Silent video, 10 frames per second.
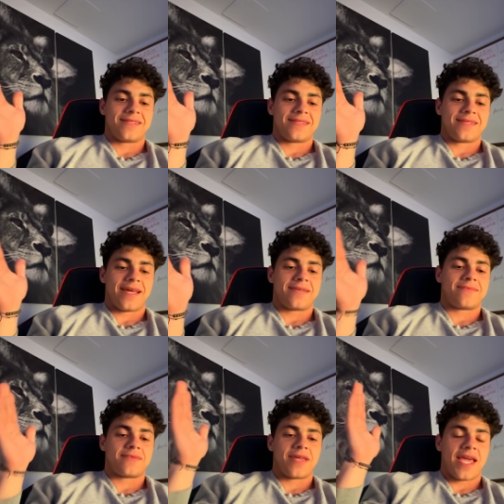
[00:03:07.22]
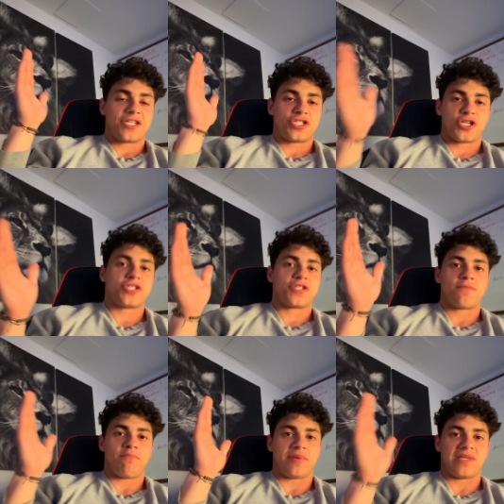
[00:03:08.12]
like it's
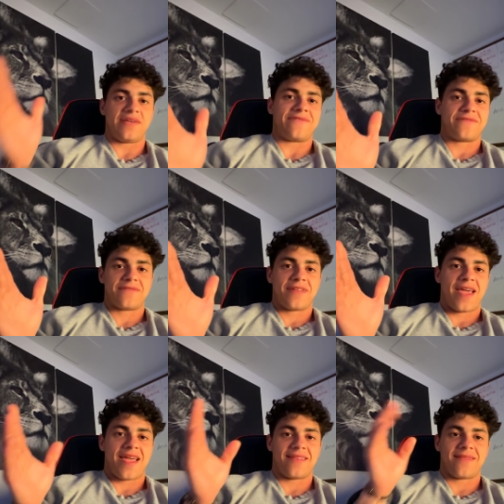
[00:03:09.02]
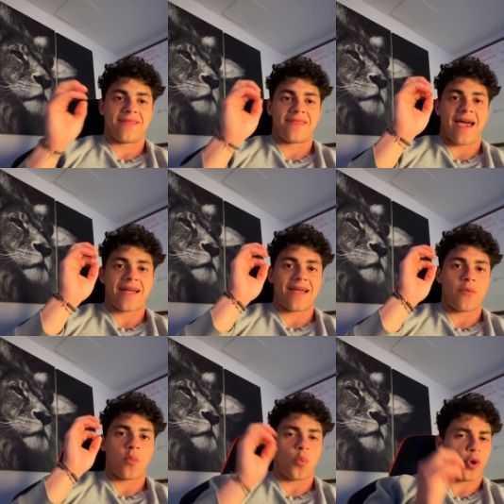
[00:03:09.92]
just belief and that
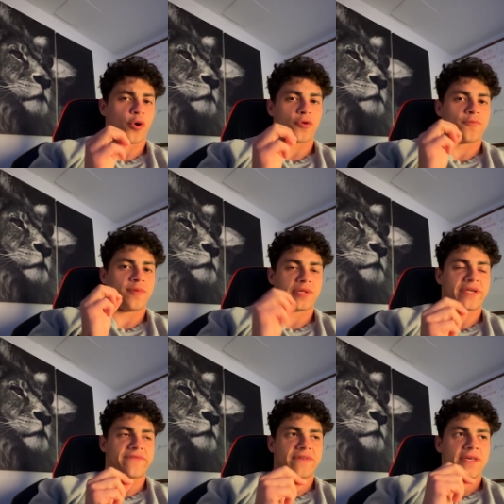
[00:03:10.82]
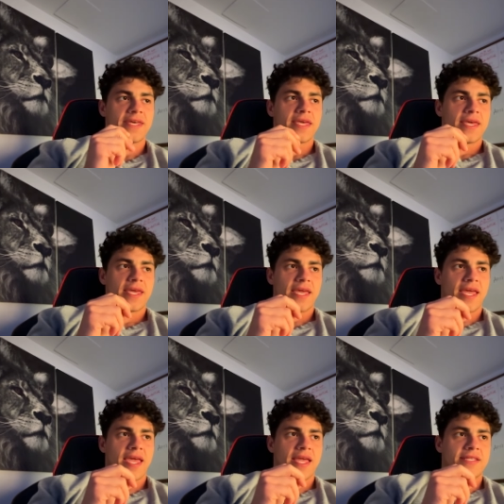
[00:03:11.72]
word belief
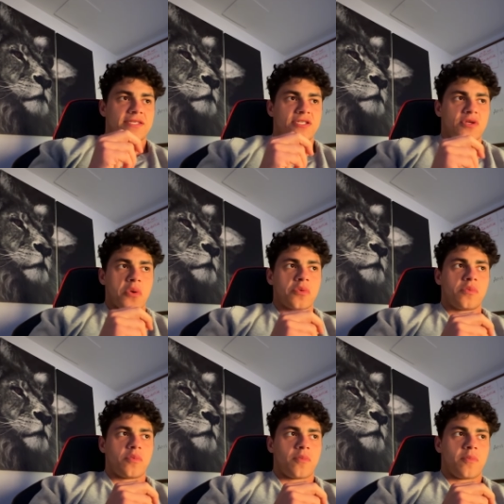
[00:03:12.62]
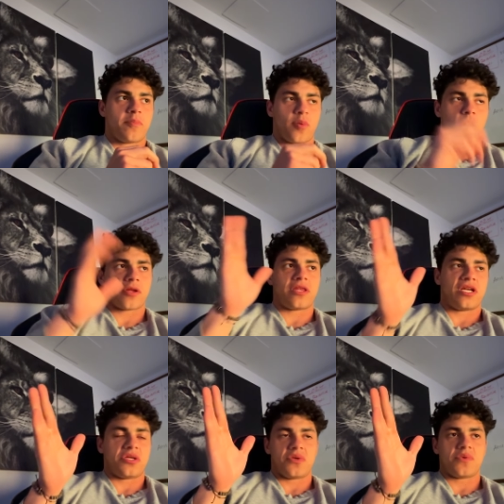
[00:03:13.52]
it's so broadly
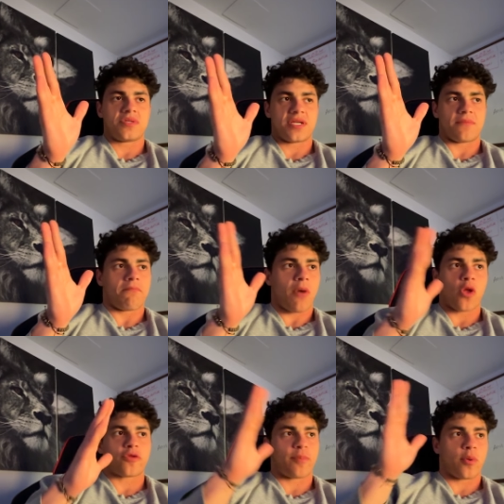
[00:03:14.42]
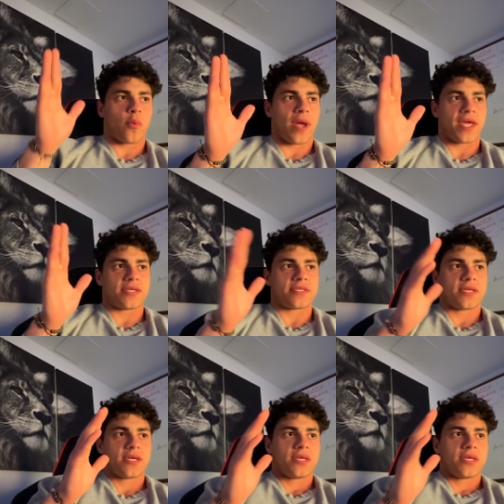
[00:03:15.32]
used in multiple ways